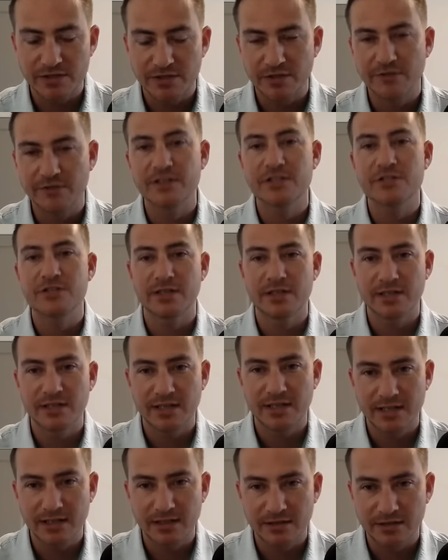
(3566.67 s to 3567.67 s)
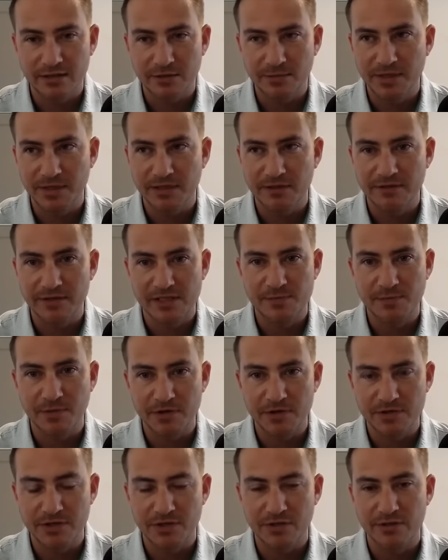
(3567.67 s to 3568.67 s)
They're eventually going to get a little bit of
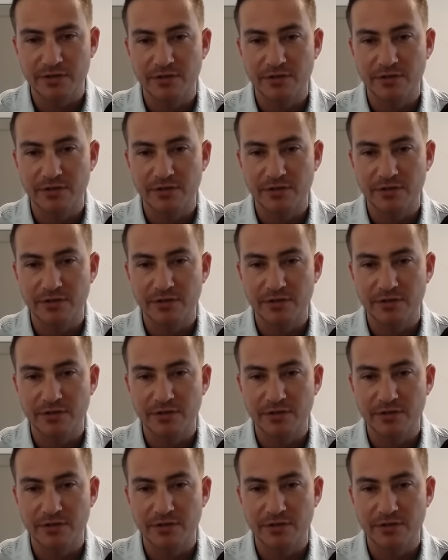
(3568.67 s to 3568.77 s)
exposure.